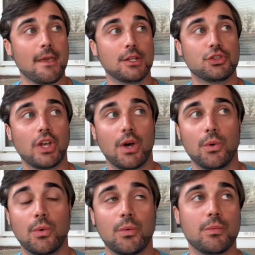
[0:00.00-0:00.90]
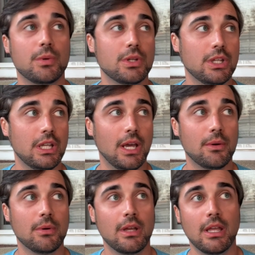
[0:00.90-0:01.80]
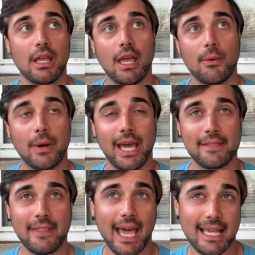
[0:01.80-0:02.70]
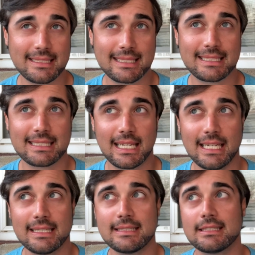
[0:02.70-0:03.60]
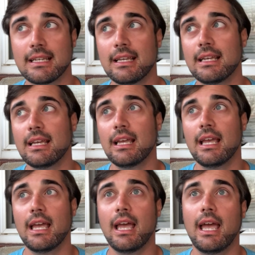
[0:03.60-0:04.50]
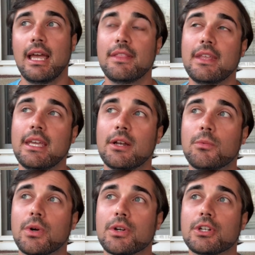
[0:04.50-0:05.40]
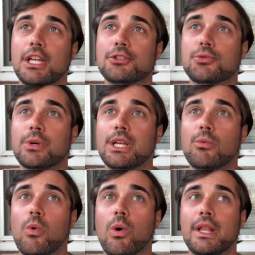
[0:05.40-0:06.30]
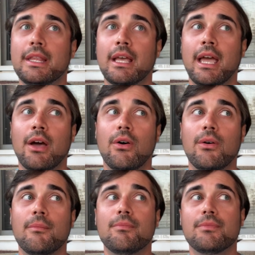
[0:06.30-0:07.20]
So, we had that success, and then we're in 21 now.